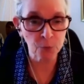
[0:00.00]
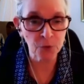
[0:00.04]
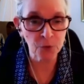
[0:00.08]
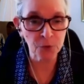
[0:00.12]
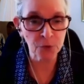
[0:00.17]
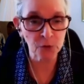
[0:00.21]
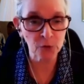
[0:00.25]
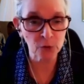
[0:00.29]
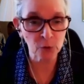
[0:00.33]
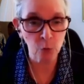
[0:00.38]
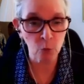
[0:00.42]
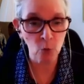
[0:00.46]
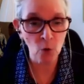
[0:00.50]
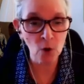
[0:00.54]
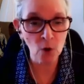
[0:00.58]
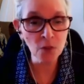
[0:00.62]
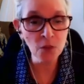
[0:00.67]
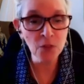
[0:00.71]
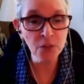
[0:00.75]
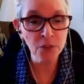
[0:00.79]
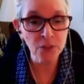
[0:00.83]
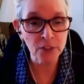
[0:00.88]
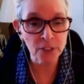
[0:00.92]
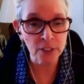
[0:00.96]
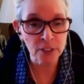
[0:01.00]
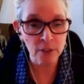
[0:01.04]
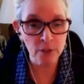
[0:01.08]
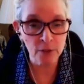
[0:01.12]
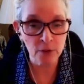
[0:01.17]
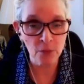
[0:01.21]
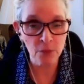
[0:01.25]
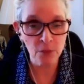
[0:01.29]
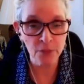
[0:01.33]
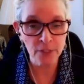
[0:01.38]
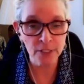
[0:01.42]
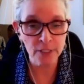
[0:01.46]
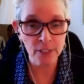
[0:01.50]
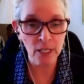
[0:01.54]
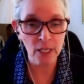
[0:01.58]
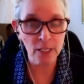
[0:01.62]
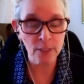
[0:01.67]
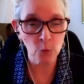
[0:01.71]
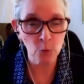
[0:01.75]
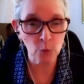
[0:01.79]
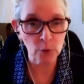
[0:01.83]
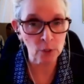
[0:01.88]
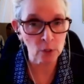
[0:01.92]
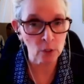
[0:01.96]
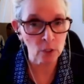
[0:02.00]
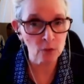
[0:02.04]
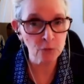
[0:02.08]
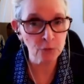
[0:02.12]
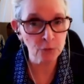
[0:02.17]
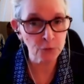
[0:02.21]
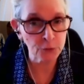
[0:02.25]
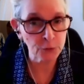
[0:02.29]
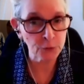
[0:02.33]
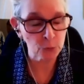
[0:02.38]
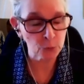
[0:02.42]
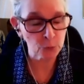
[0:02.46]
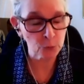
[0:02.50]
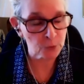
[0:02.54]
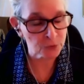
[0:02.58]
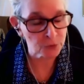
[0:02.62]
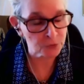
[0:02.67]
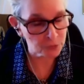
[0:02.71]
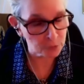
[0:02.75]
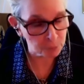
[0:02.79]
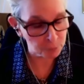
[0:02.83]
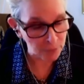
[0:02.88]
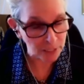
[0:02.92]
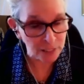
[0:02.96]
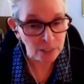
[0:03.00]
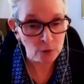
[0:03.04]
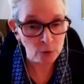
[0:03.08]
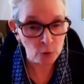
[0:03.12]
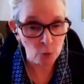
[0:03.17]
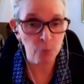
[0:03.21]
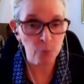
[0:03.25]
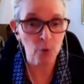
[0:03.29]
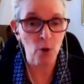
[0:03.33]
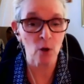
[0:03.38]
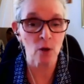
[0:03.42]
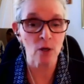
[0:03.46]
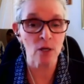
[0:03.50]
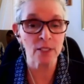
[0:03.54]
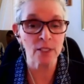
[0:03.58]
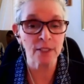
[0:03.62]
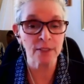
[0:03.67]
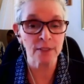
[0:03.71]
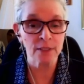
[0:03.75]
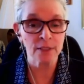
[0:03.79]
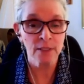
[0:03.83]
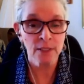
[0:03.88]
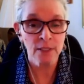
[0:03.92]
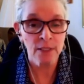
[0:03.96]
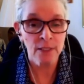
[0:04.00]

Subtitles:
But there's one thing that I would love for you to expand upon,